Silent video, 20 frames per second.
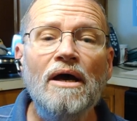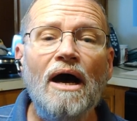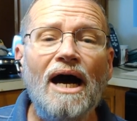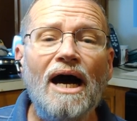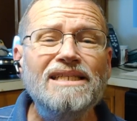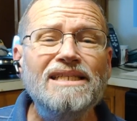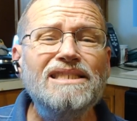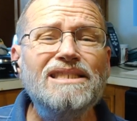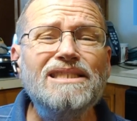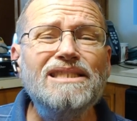
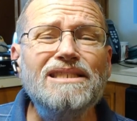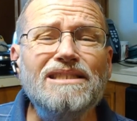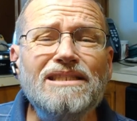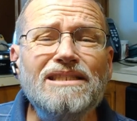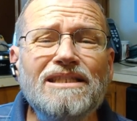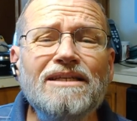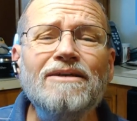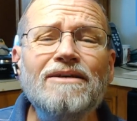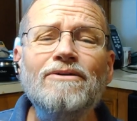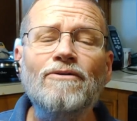I
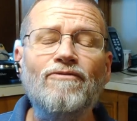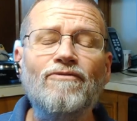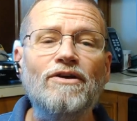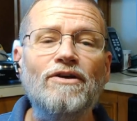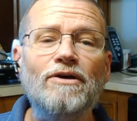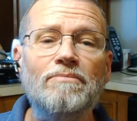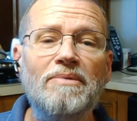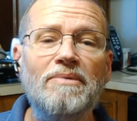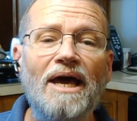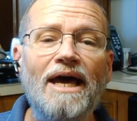still
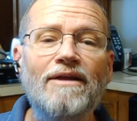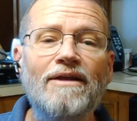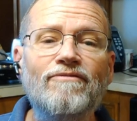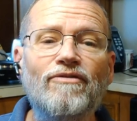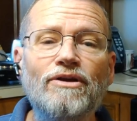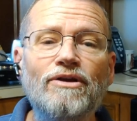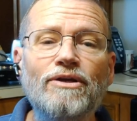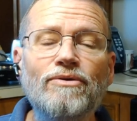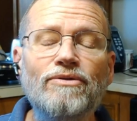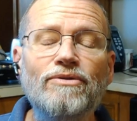feel bad
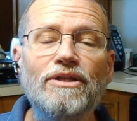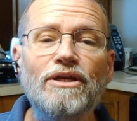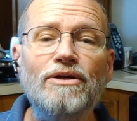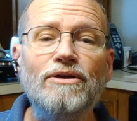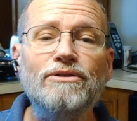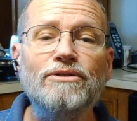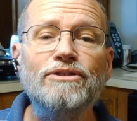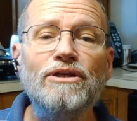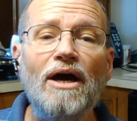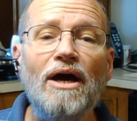for you that
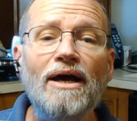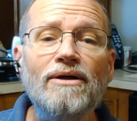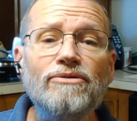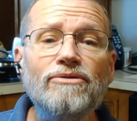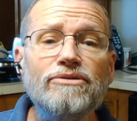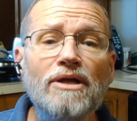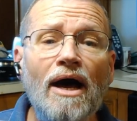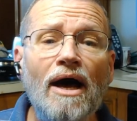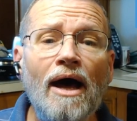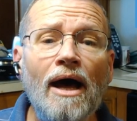your
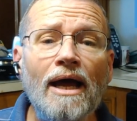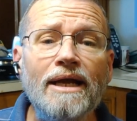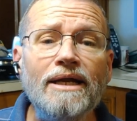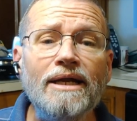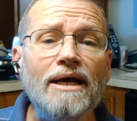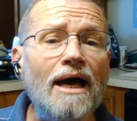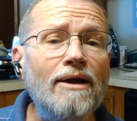child died.